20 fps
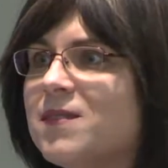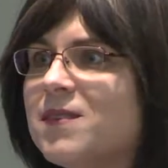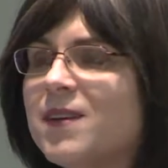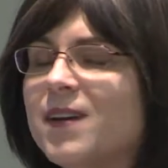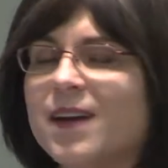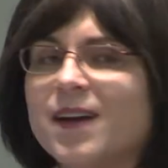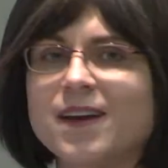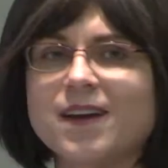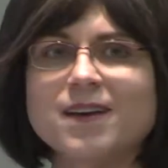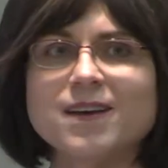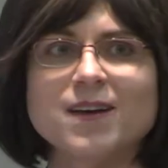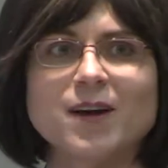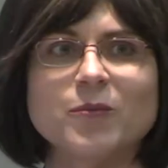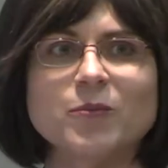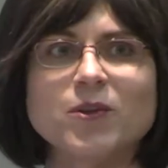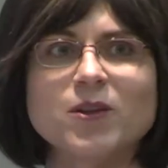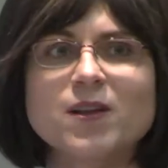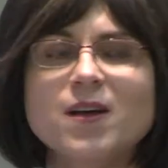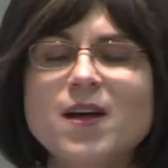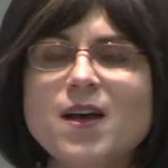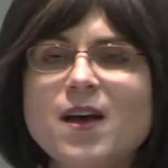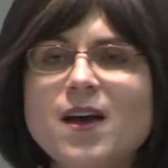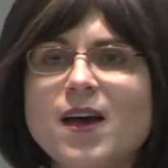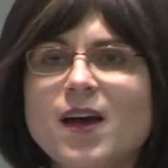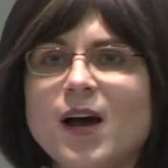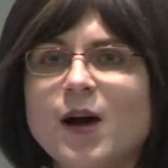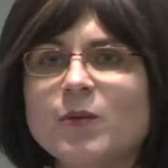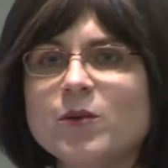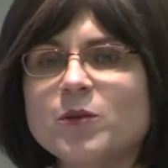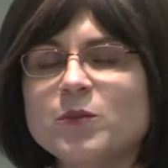Okay, couple.
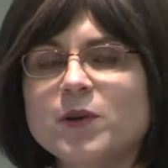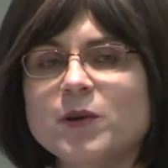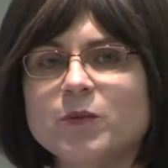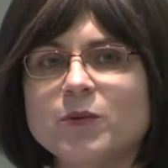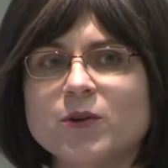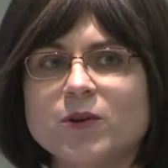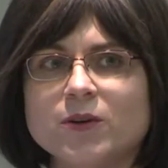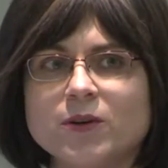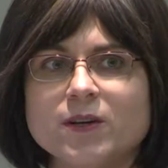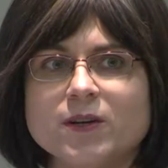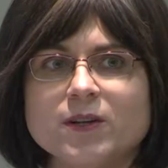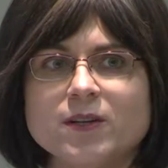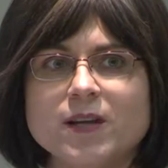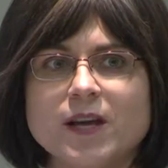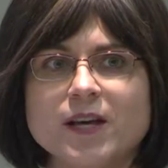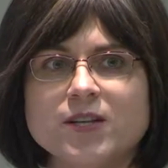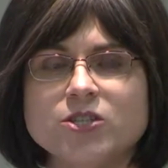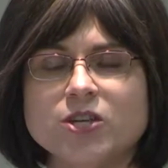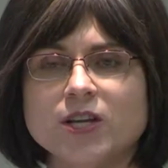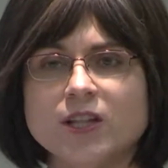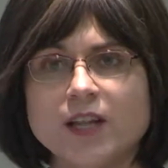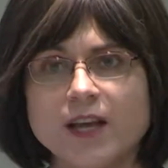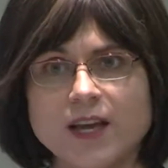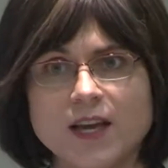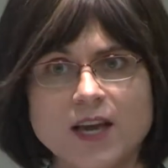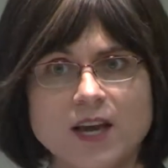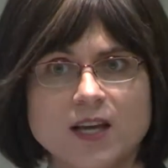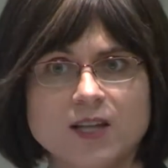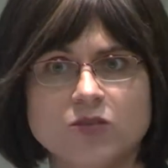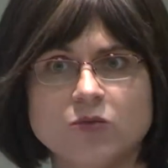How many people are in like
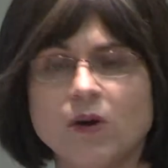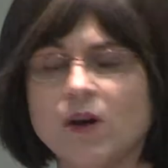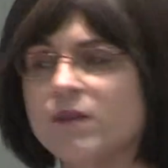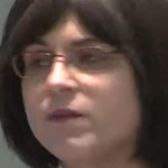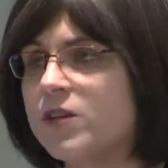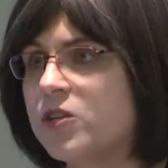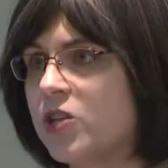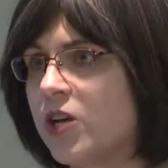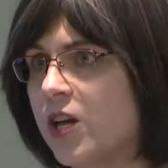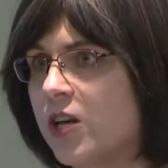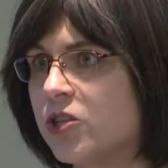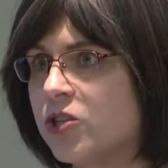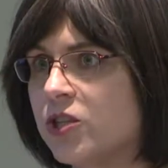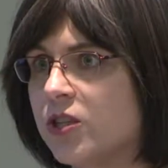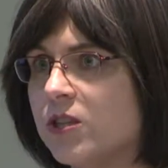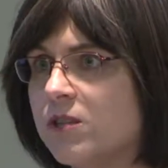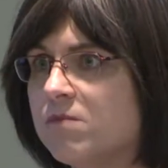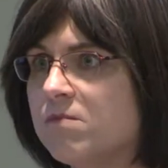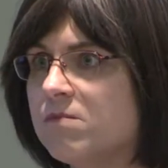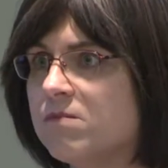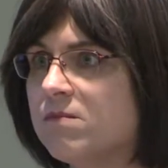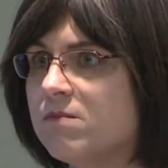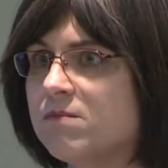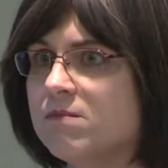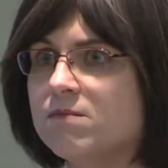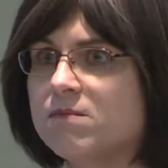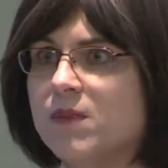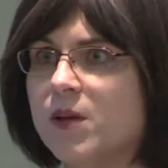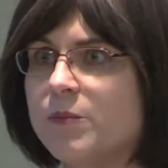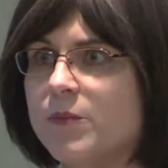K-12 education?
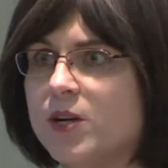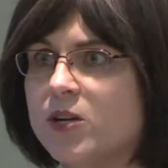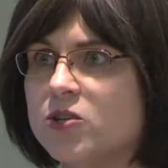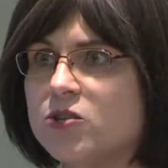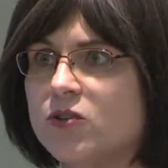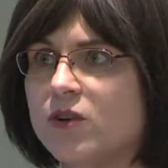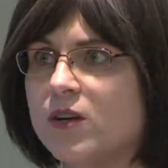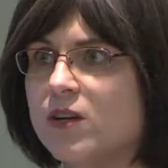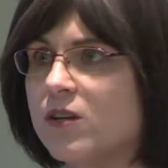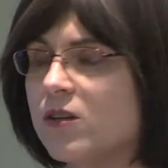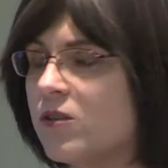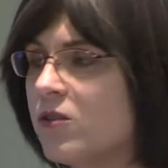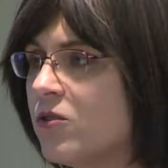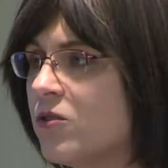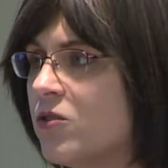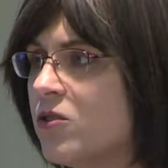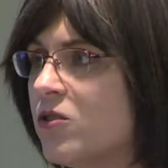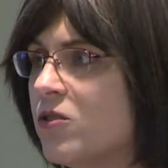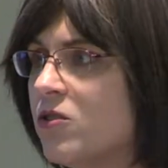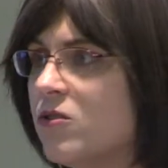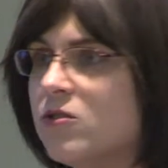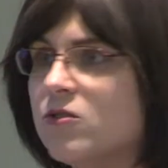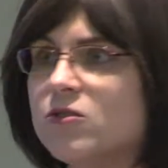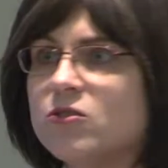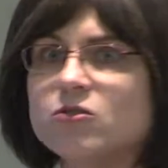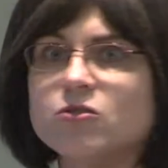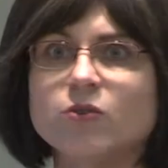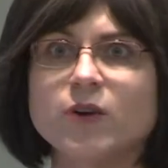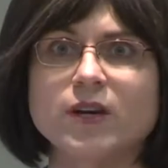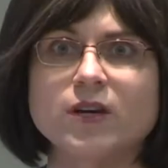Administrators,
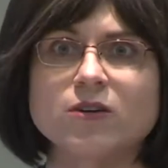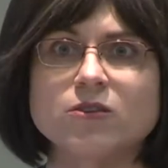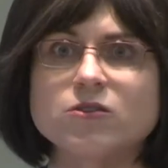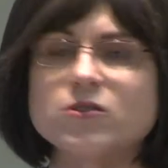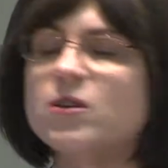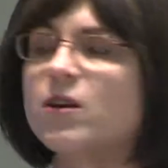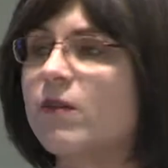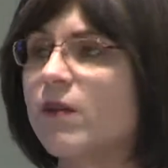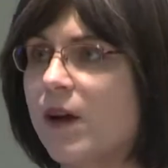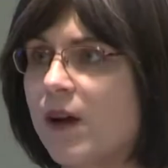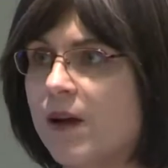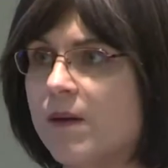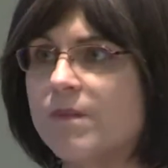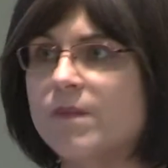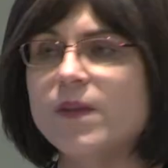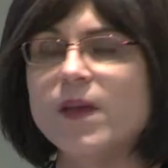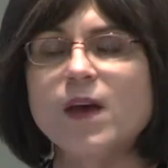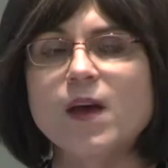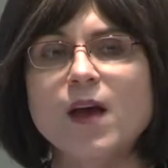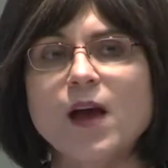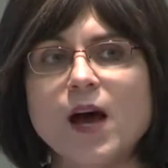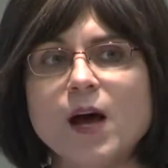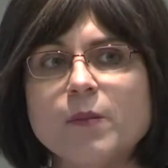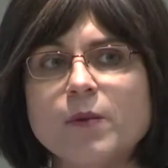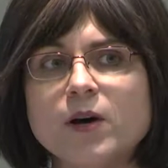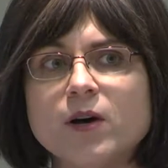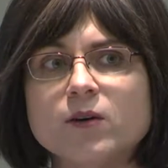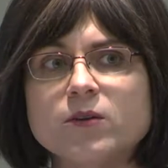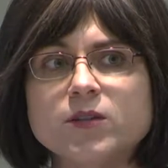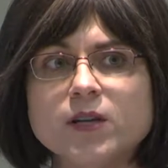trainers, okay. How
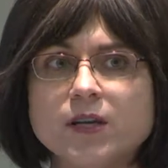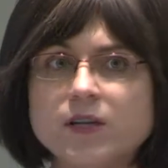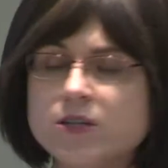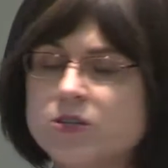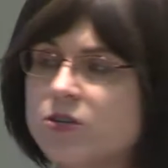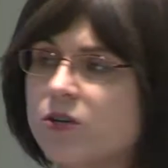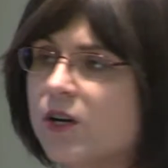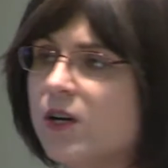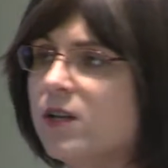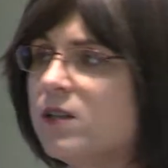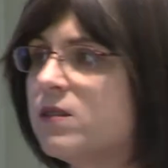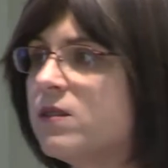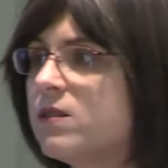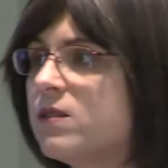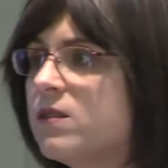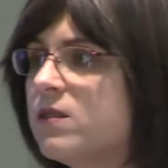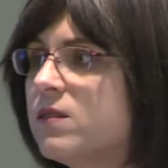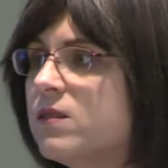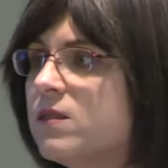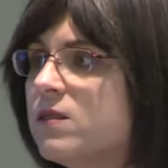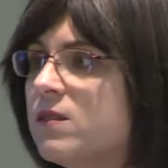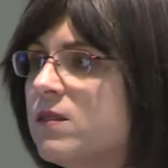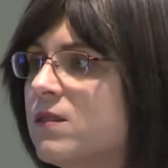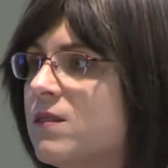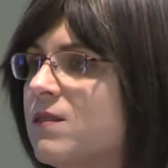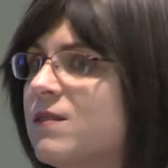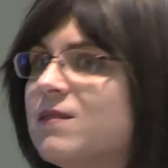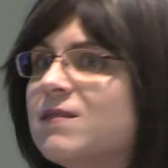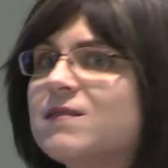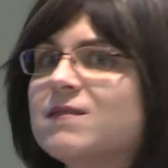about industry?
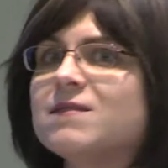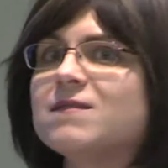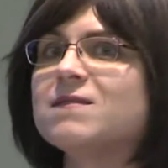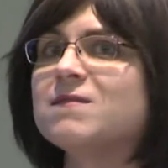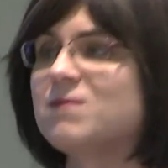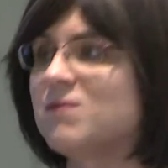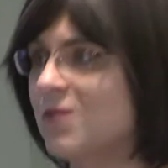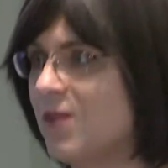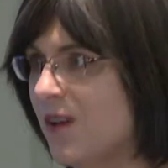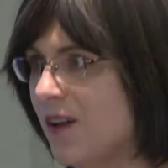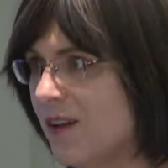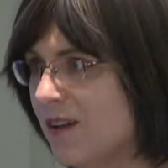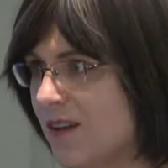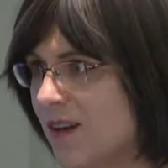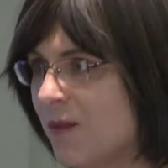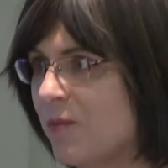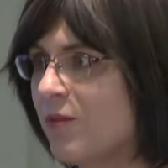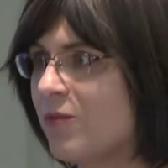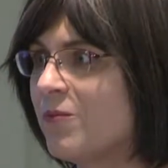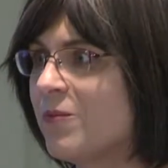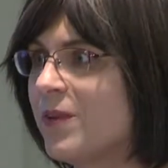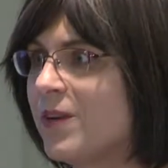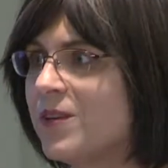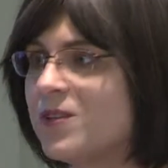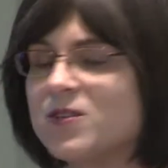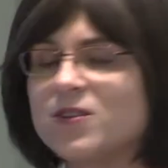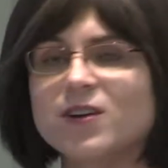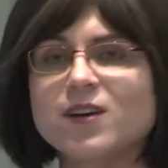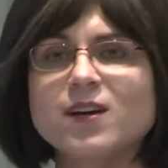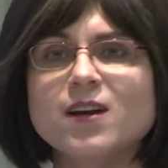Okay, couple from
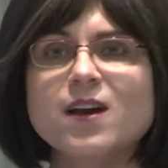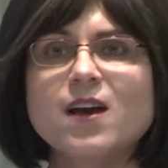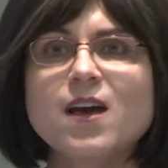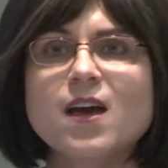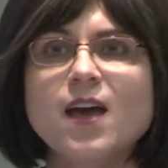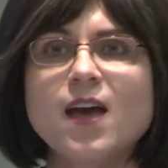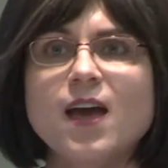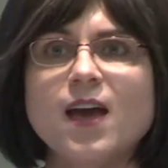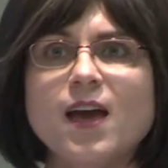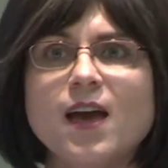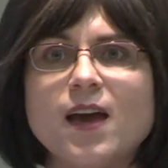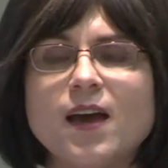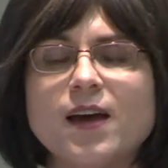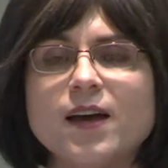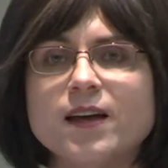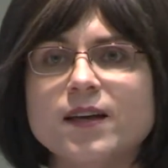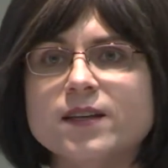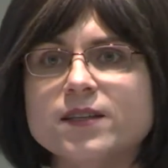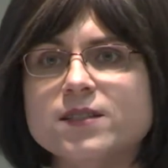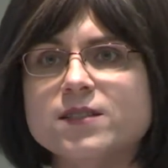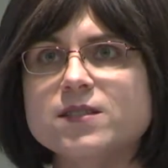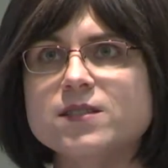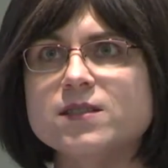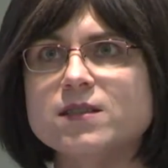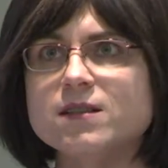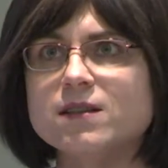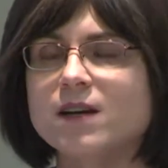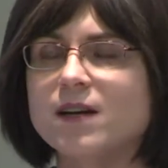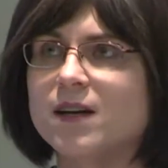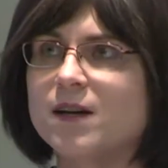industry. And
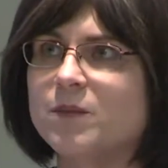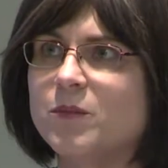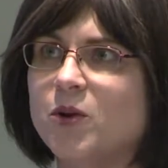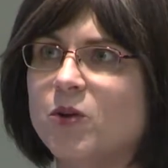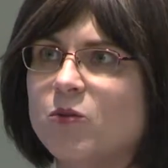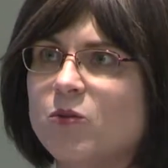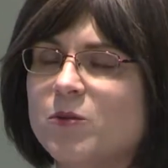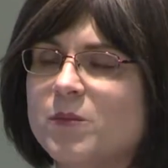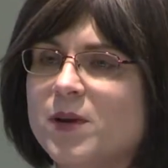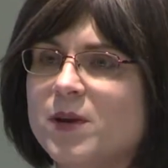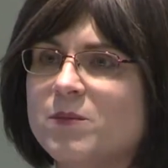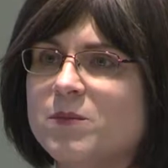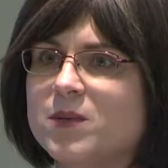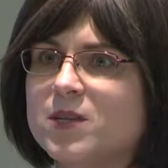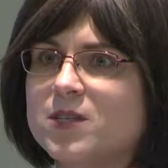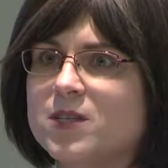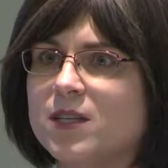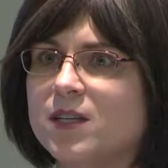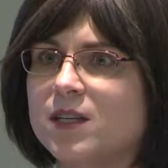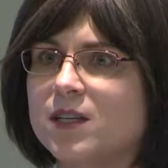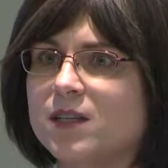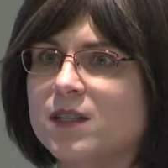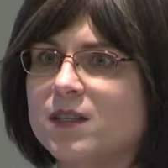who am I missing?